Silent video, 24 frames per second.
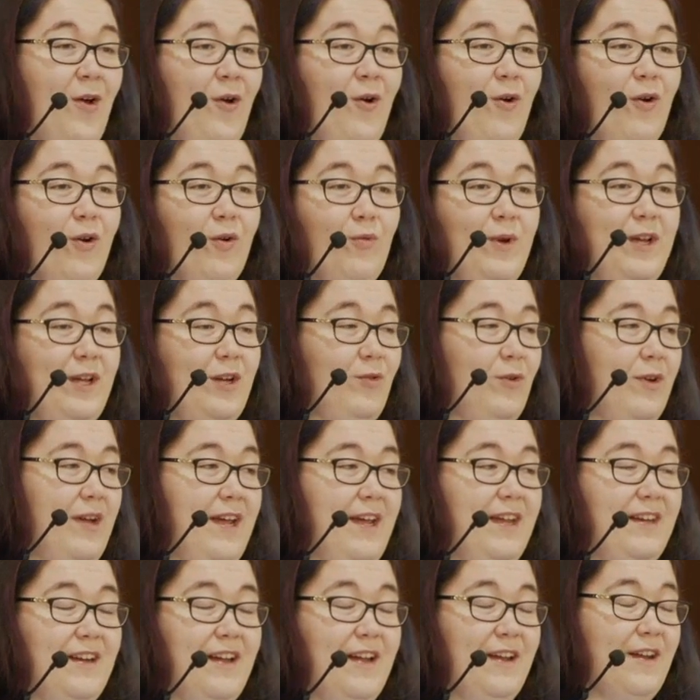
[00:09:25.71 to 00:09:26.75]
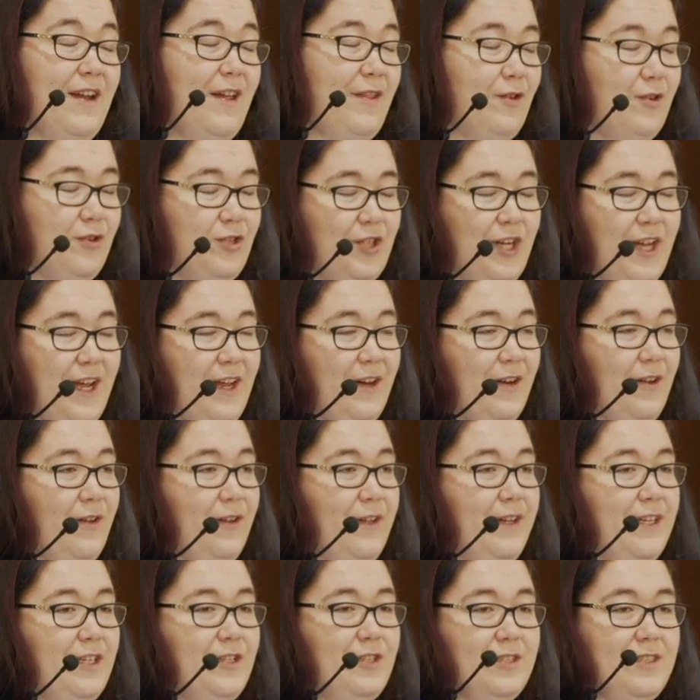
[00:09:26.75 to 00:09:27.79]
or we create another channel
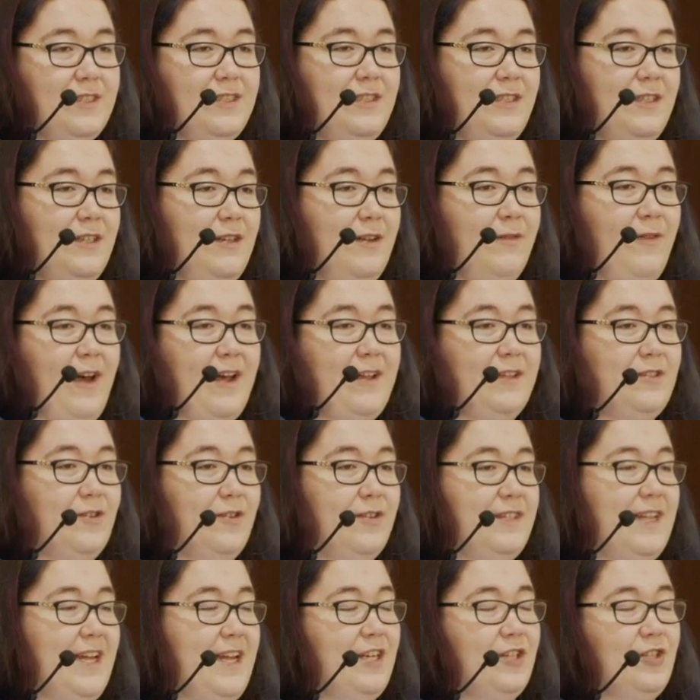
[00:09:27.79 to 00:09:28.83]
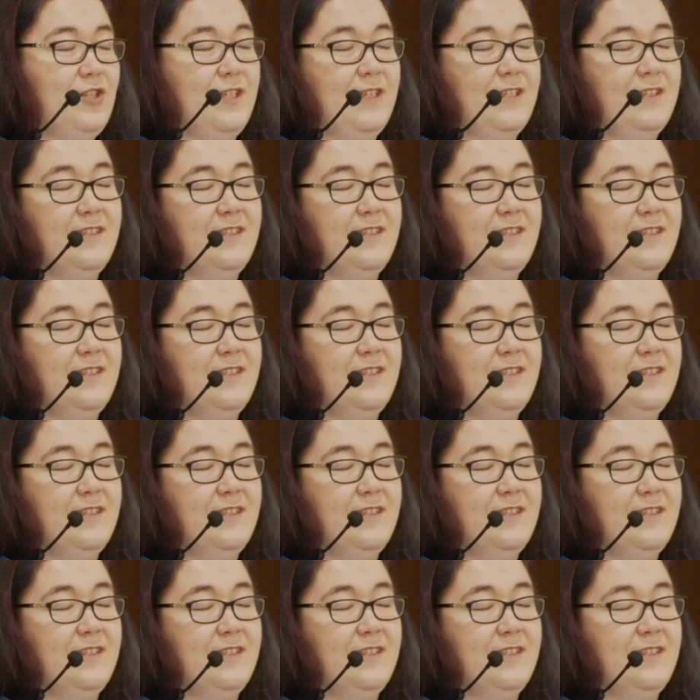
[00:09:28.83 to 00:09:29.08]
and it just divides your attention.